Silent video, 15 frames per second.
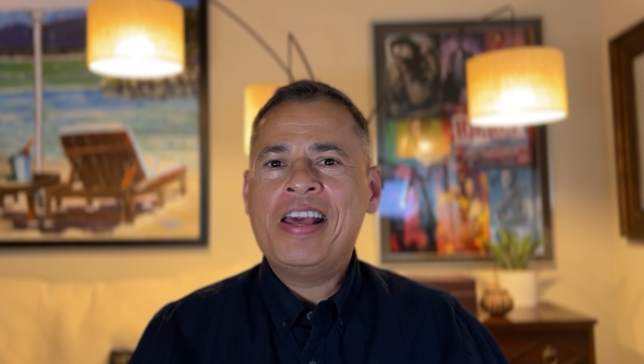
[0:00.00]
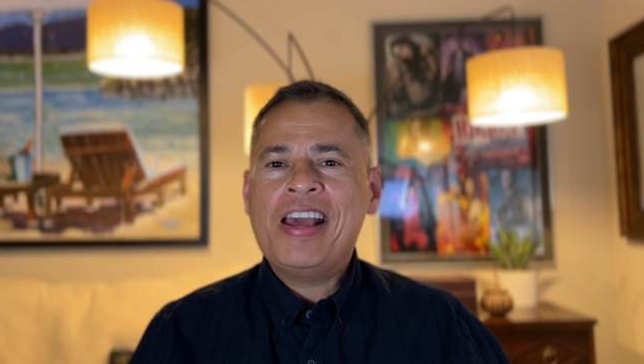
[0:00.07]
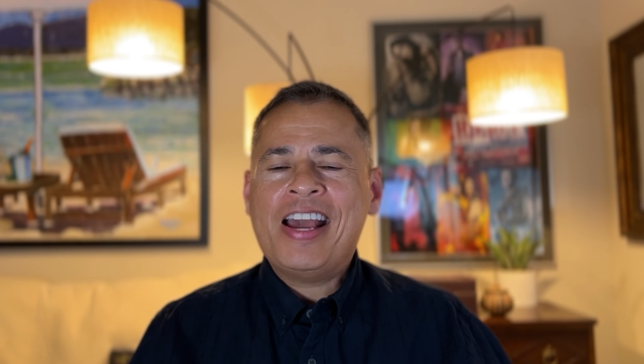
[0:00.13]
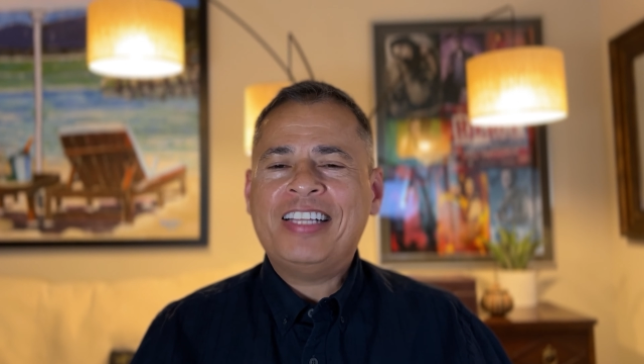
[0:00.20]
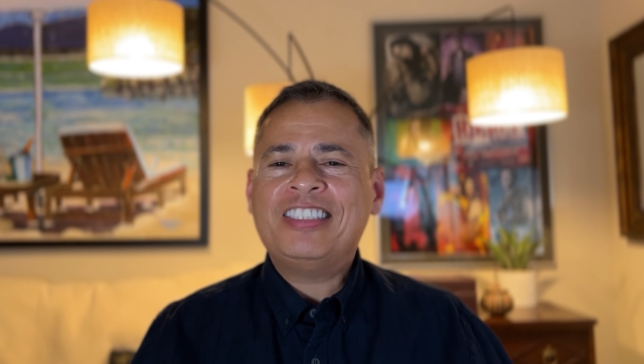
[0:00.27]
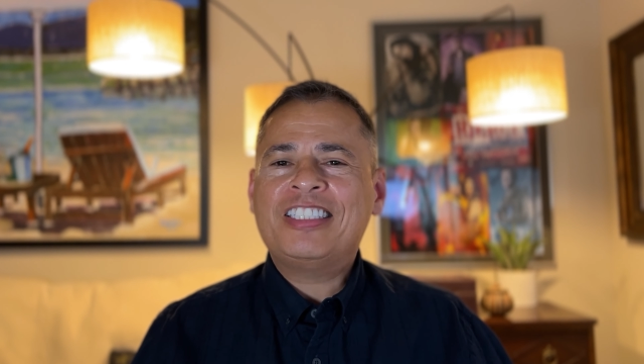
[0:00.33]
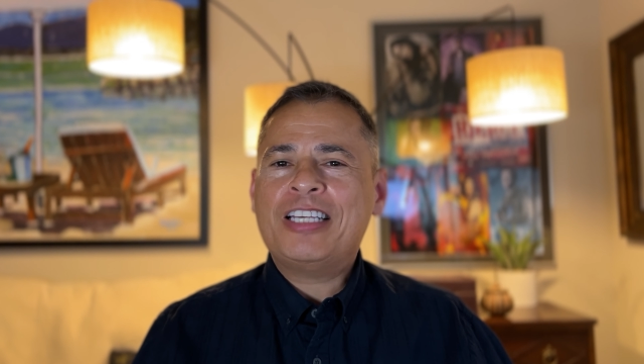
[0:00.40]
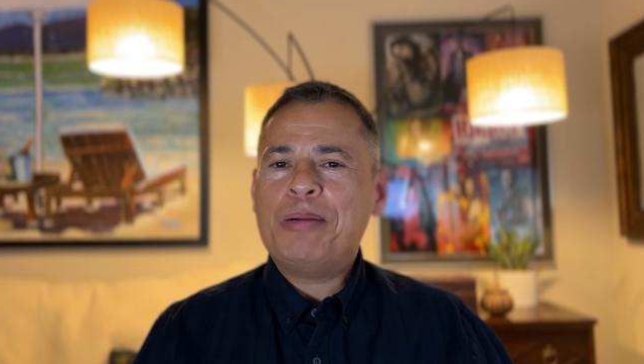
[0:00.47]

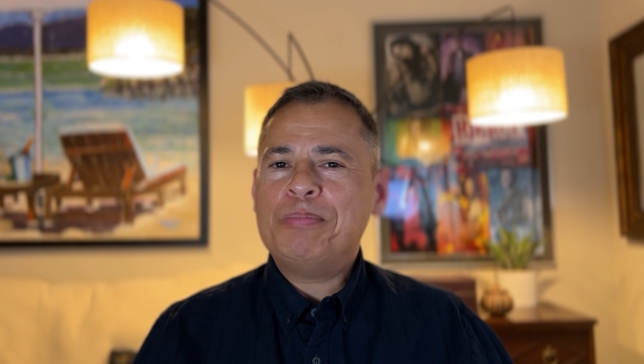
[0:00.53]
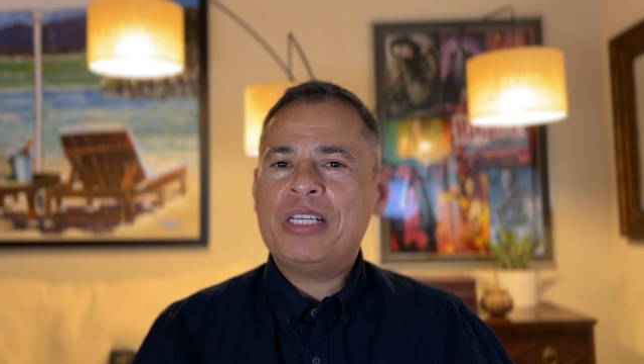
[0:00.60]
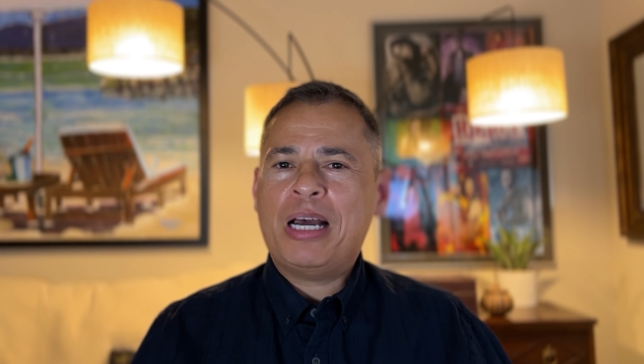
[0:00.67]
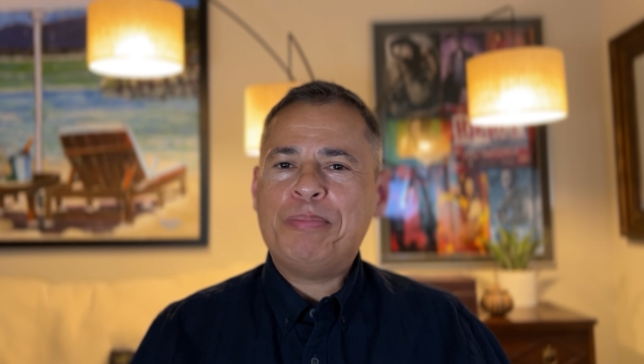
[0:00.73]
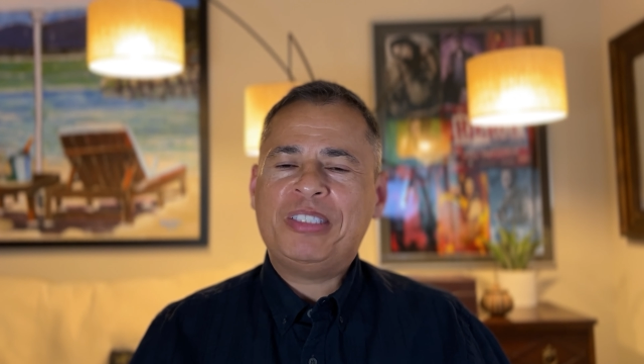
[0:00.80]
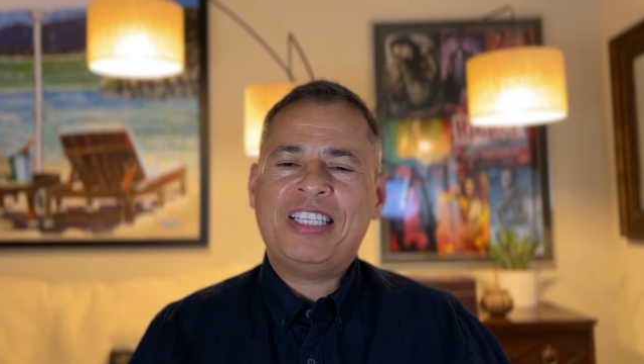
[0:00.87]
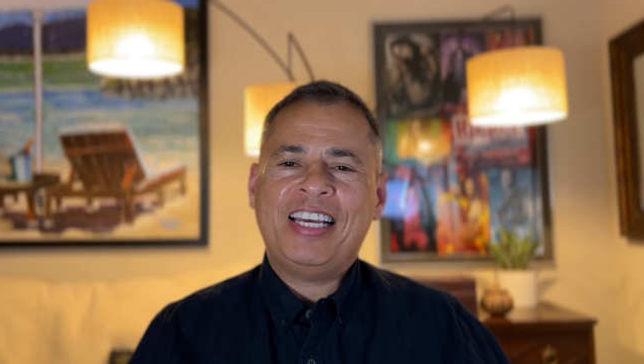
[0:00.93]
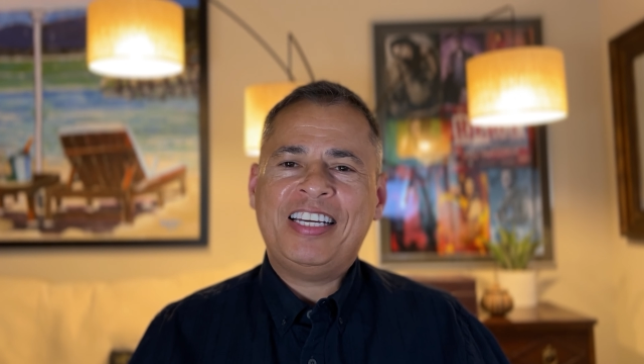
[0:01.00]
and
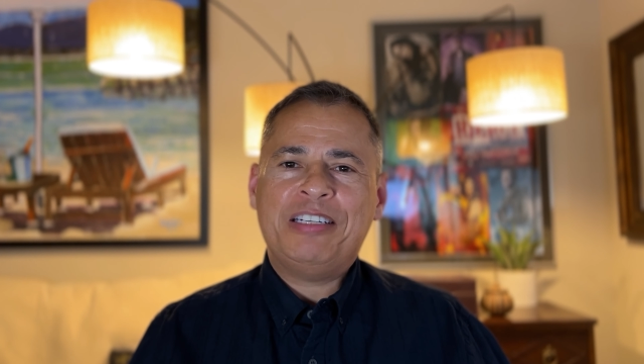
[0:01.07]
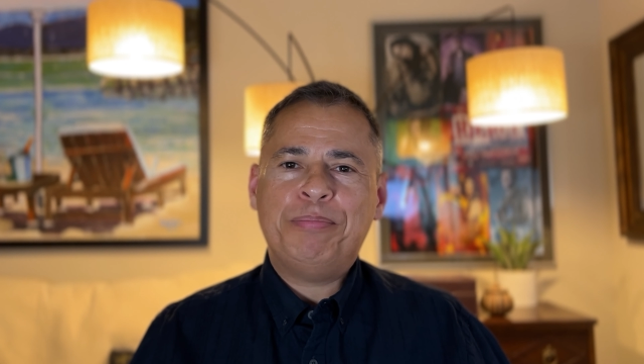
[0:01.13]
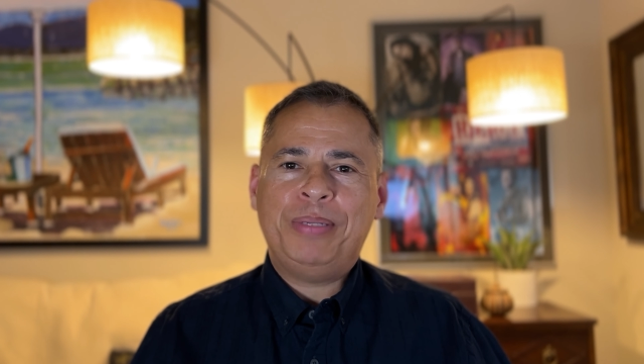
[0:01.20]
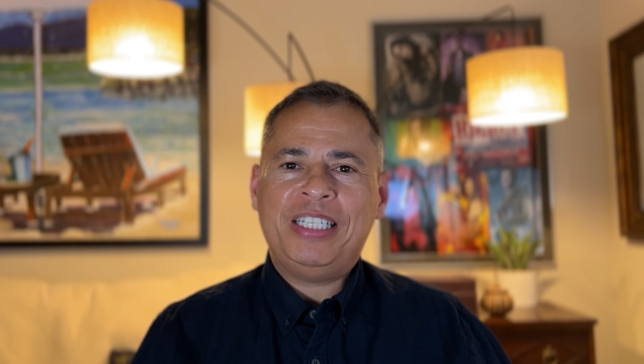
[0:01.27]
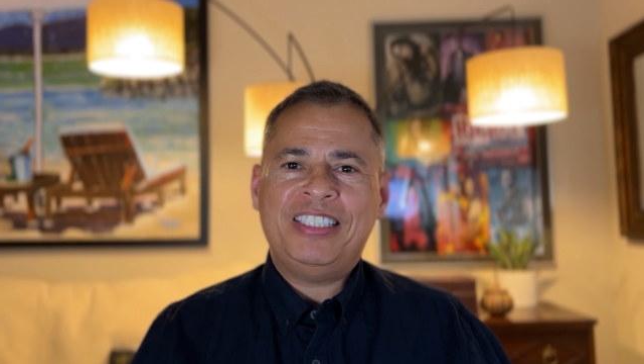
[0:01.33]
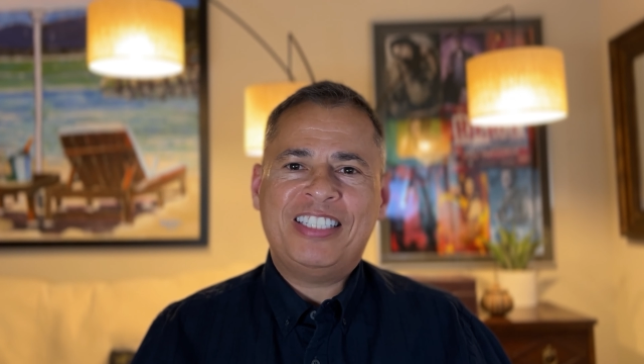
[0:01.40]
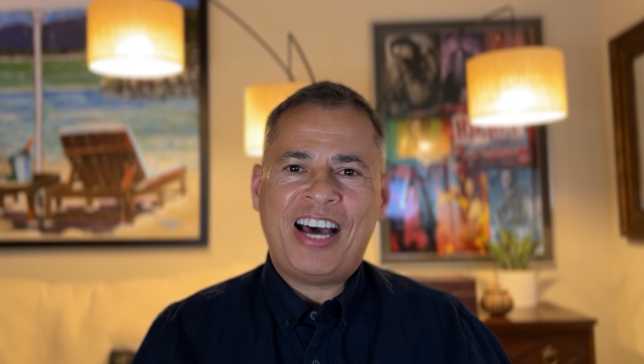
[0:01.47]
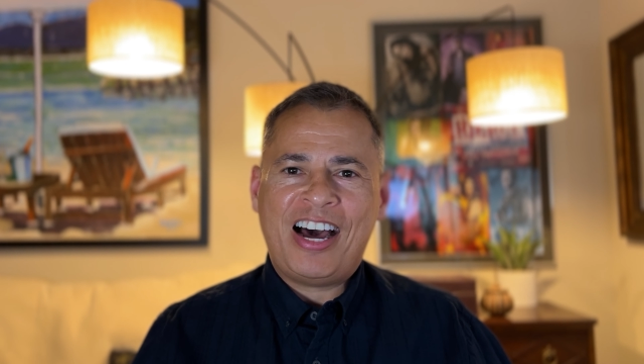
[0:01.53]
sometimes they can
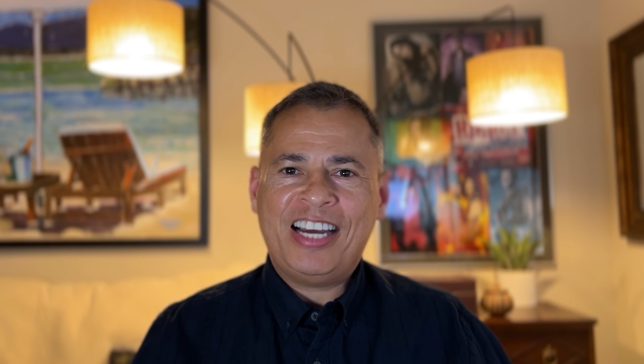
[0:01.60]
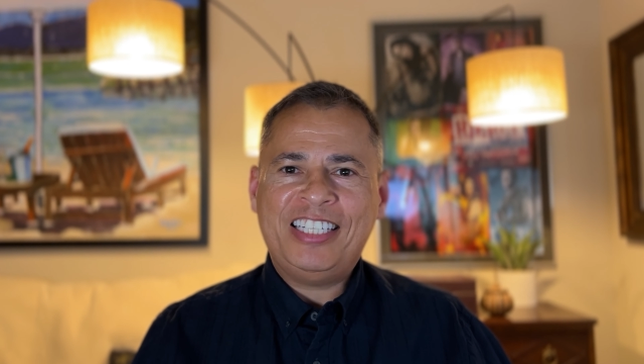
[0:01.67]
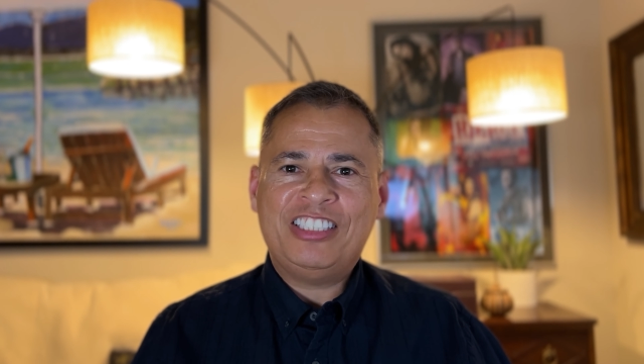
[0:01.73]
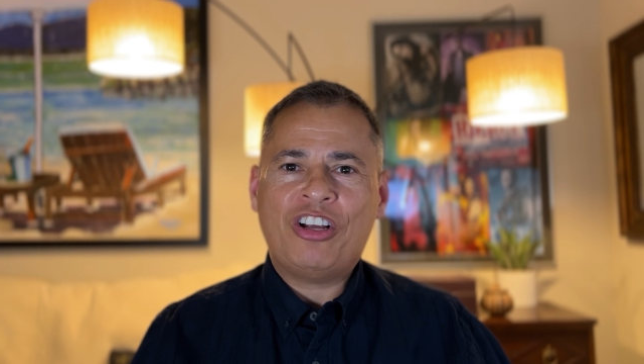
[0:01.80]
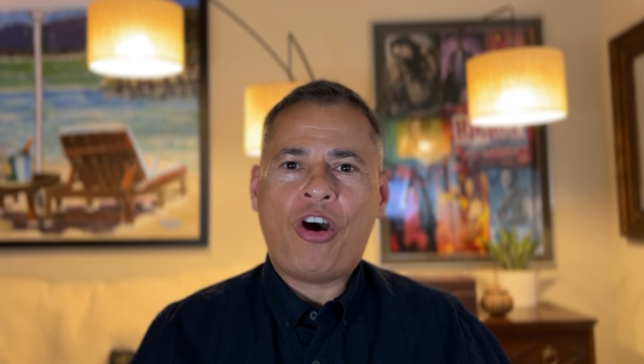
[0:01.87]
be tight